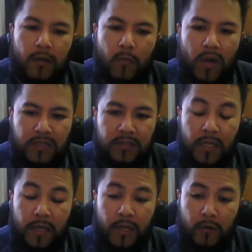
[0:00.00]
One is
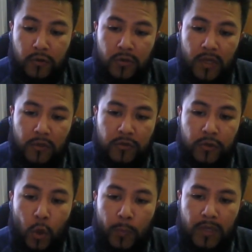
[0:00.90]
saying, can a
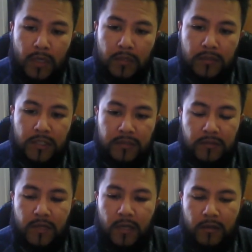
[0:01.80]
utopian change his
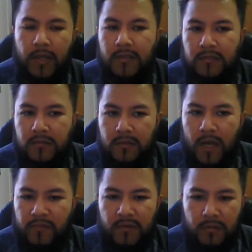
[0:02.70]
skin? And the answer is
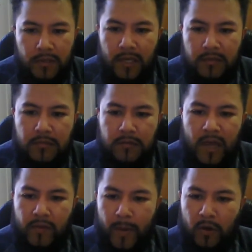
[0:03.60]
obviously yes. They
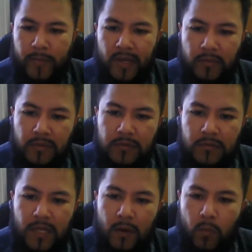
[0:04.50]
have albino babies.
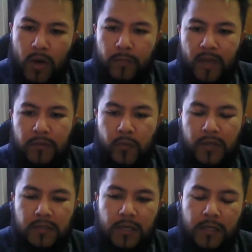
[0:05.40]
They have white babies,
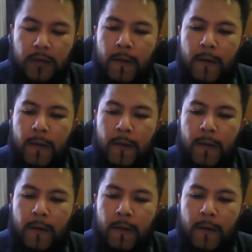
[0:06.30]
white skin.